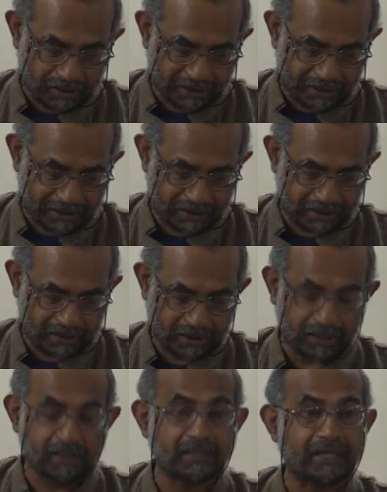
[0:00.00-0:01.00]
declared
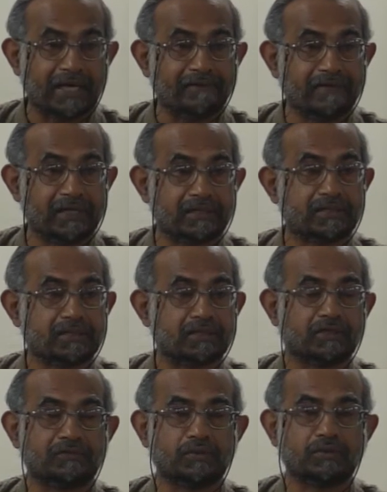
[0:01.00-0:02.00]
that in their village
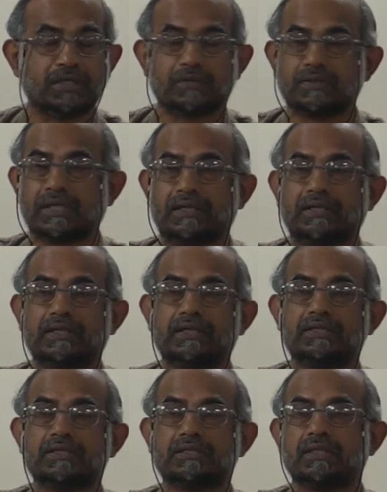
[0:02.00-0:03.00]
of 2000
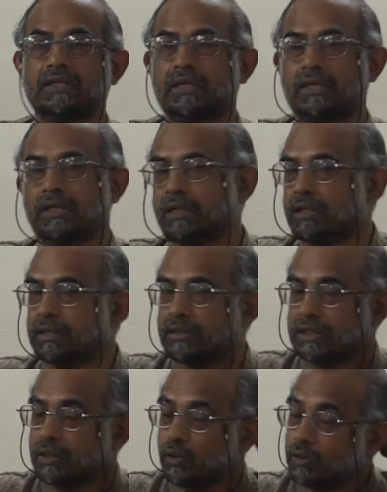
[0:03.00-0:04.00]
hectares,
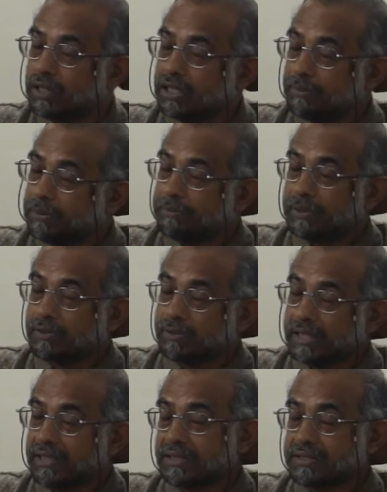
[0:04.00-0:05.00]
the only people to
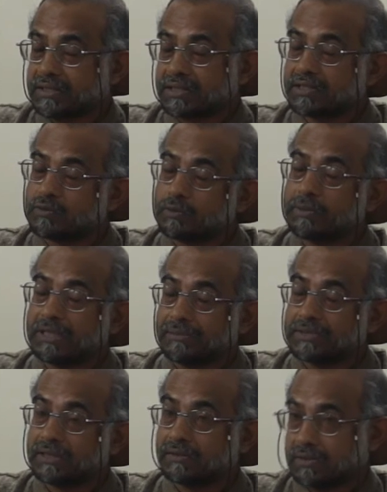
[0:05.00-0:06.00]
take decisions would be
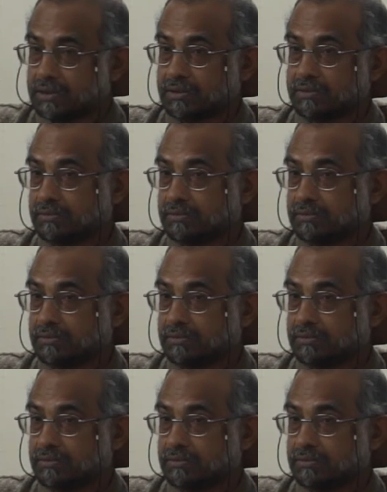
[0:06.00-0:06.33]
themselves.